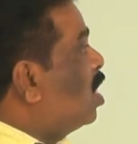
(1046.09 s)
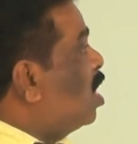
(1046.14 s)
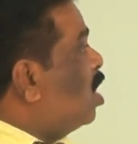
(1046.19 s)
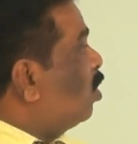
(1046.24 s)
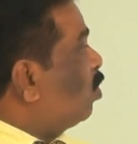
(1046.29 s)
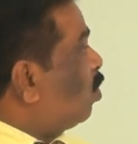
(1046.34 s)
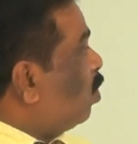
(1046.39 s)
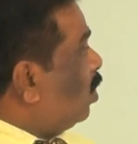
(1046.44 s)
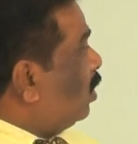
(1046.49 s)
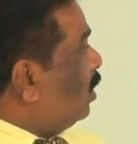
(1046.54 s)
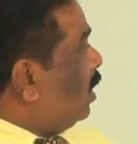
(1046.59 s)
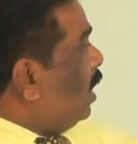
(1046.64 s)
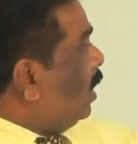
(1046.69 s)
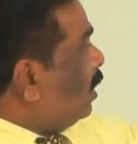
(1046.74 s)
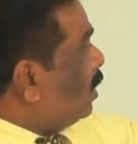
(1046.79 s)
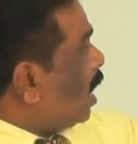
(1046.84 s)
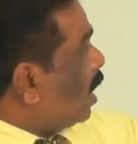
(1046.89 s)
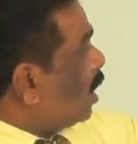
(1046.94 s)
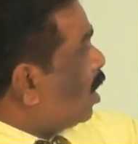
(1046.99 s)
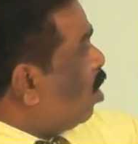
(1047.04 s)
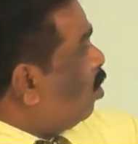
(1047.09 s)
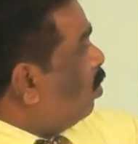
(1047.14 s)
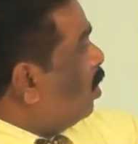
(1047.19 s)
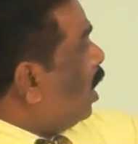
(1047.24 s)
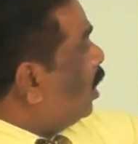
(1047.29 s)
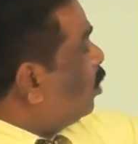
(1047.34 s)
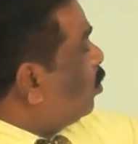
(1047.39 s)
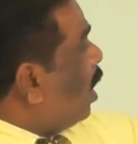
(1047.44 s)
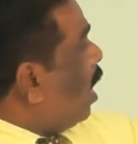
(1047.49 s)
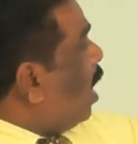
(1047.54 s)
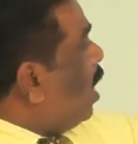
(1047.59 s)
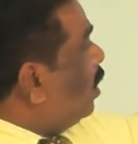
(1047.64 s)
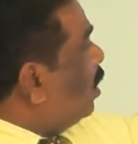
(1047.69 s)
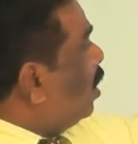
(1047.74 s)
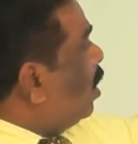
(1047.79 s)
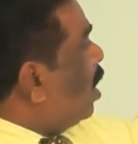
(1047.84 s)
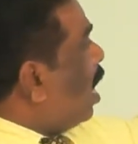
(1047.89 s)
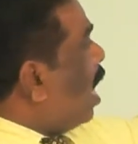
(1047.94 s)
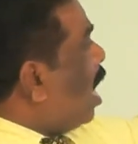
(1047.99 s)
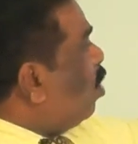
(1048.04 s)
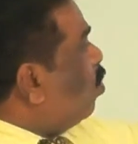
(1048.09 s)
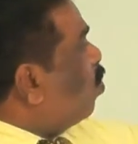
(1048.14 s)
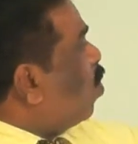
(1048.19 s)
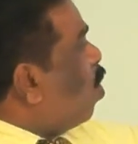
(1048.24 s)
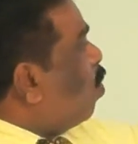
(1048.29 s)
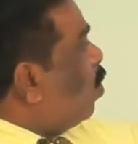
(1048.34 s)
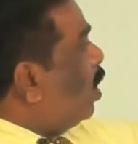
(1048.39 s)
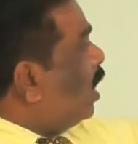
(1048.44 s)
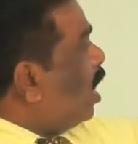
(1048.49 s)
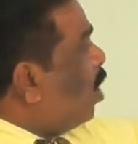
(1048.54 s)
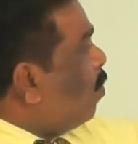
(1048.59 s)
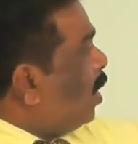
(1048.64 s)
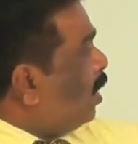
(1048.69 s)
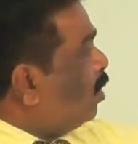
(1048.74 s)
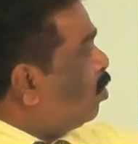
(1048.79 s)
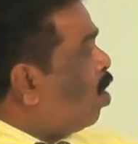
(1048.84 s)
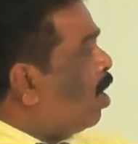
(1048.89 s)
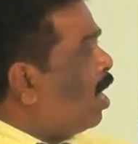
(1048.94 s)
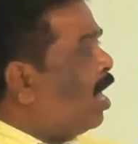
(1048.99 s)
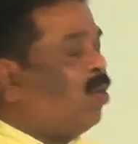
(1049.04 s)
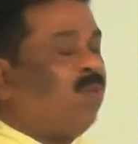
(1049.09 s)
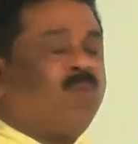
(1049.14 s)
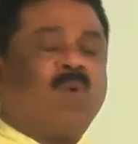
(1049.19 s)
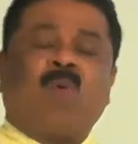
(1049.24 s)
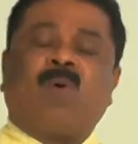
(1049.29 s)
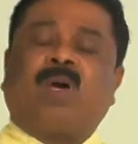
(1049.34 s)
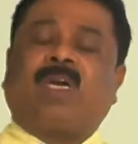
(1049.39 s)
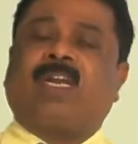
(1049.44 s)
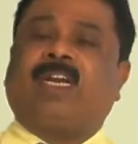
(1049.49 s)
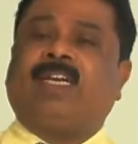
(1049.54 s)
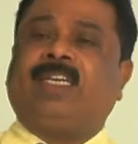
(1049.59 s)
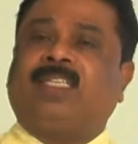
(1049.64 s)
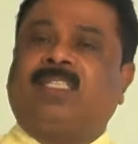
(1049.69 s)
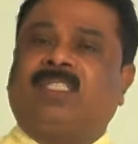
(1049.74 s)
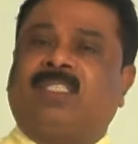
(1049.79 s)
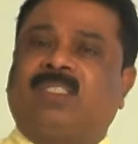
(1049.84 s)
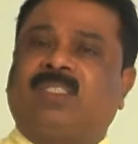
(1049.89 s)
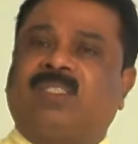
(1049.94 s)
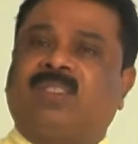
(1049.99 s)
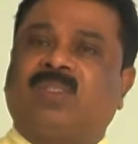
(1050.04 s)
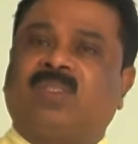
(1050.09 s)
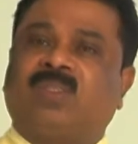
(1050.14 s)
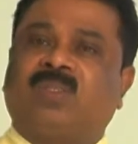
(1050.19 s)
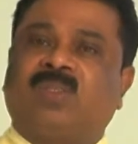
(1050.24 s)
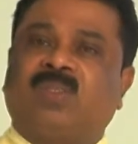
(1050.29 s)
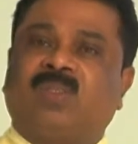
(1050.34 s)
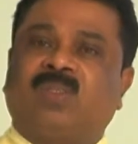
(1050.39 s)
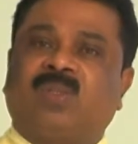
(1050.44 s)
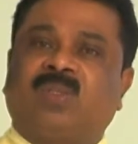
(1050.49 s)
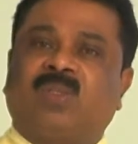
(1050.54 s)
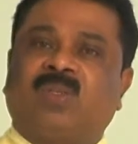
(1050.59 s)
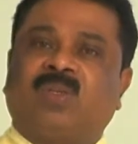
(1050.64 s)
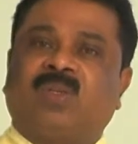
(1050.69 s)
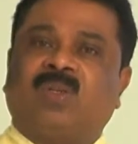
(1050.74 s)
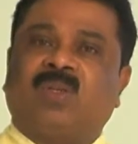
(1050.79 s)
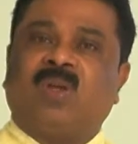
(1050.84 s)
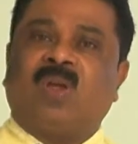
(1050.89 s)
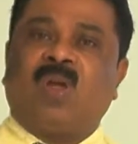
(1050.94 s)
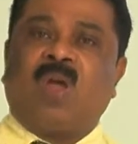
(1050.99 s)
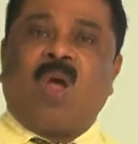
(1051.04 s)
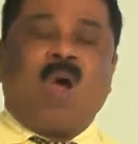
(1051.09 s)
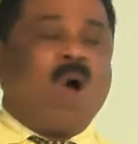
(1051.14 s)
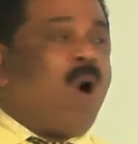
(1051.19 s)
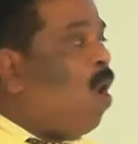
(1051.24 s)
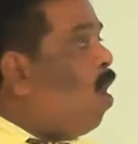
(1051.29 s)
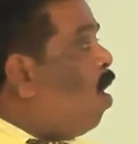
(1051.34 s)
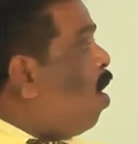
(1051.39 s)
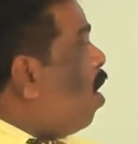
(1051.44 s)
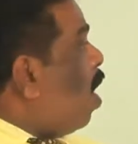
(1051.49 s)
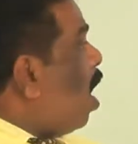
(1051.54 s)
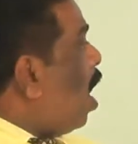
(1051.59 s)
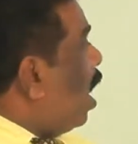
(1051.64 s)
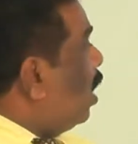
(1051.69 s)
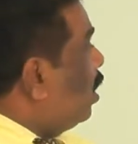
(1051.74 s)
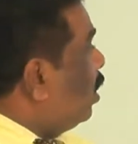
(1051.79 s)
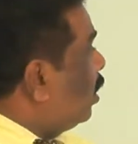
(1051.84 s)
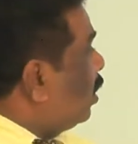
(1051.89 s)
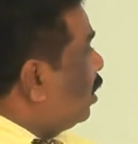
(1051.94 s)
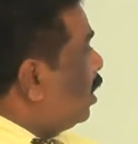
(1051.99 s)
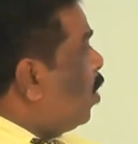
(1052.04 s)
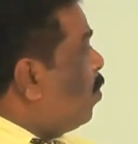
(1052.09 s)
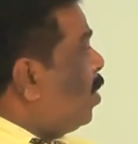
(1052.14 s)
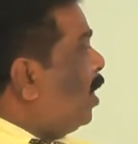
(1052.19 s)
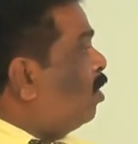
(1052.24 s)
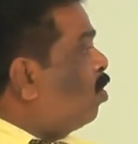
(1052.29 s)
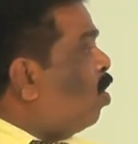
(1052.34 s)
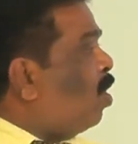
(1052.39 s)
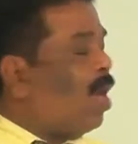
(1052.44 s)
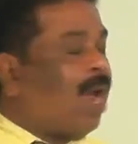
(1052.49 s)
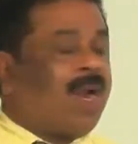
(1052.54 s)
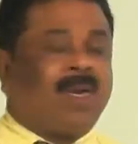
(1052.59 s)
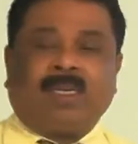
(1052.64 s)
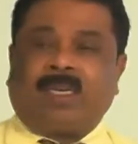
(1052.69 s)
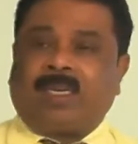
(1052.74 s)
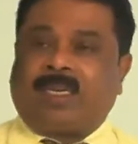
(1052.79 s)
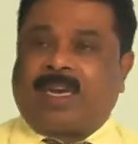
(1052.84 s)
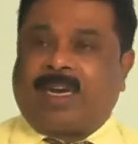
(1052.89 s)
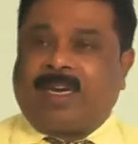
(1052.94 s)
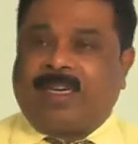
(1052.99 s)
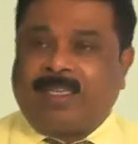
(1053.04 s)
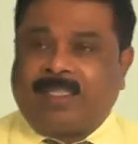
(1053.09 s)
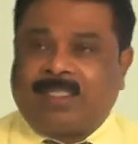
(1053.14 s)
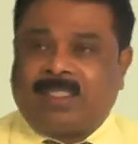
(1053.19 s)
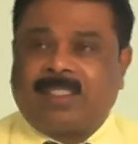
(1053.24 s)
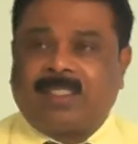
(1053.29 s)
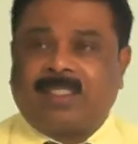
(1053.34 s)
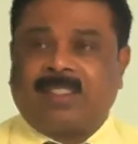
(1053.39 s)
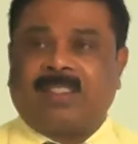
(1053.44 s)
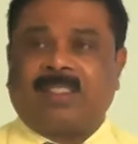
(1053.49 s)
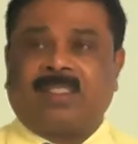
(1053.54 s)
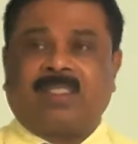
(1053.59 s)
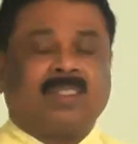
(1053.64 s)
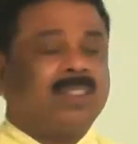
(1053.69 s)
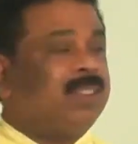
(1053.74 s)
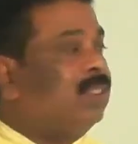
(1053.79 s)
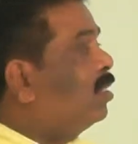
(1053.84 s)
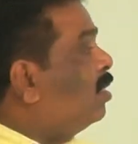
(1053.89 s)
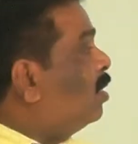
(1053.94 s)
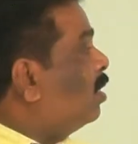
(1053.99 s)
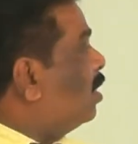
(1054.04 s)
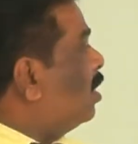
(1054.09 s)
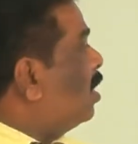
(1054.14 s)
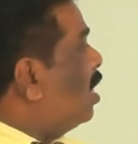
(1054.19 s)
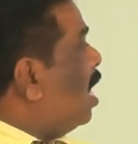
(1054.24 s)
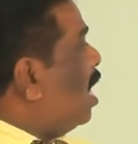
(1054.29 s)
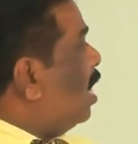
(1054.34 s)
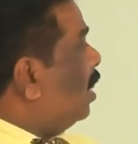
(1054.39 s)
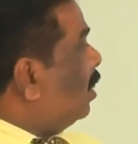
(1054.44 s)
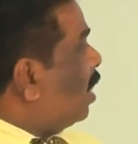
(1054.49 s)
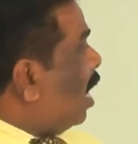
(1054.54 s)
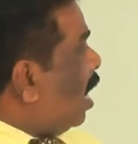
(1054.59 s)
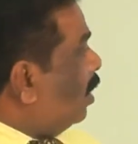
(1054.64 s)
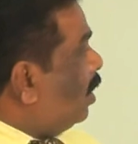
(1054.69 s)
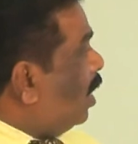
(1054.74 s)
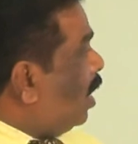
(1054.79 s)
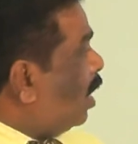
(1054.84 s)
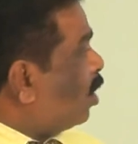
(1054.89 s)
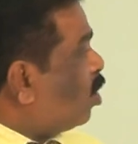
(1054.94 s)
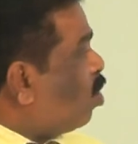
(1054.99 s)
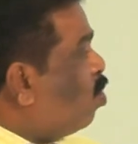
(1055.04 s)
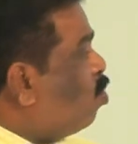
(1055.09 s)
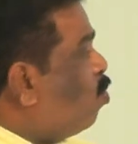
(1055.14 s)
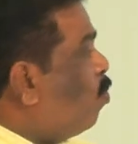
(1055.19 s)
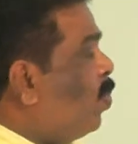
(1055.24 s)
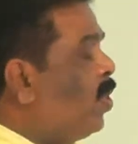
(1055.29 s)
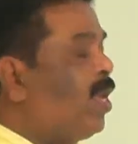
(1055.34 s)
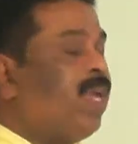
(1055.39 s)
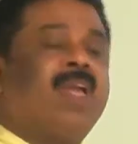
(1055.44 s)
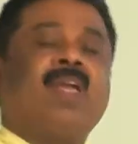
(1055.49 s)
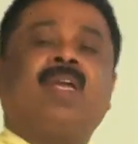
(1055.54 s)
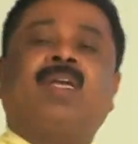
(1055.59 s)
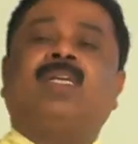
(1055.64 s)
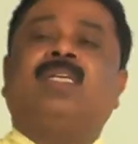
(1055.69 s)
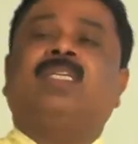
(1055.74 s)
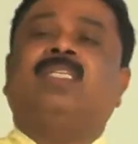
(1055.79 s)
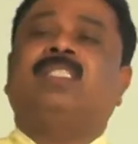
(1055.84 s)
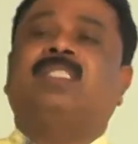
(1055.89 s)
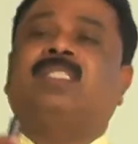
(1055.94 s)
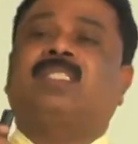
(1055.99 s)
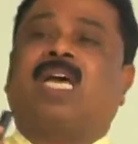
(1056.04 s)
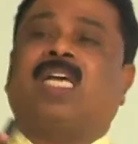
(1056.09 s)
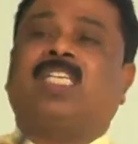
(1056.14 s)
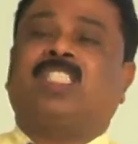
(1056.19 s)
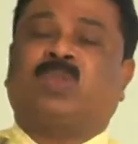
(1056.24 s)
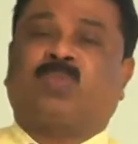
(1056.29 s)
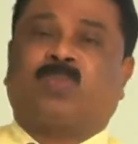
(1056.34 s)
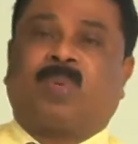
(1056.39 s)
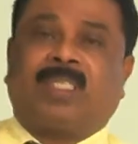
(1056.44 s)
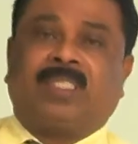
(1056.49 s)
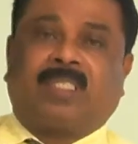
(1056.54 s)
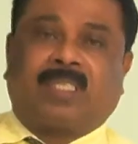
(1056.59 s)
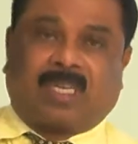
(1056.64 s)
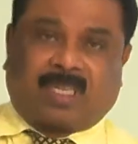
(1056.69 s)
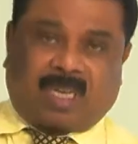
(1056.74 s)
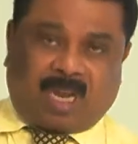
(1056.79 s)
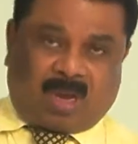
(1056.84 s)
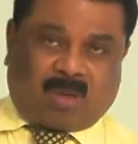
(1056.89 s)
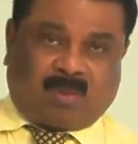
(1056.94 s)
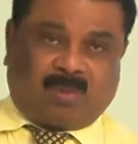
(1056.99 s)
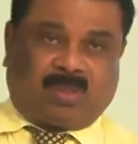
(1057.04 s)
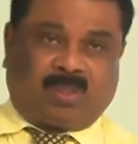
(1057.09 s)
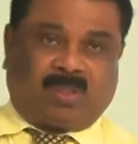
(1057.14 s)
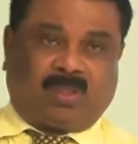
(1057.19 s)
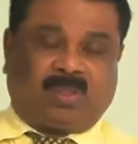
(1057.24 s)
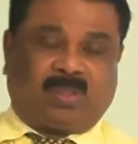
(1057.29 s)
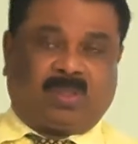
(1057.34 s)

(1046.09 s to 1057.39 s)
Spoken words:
So this account has either an over debit or an over credit, or under debit or under credit. The other account would be a suspense account.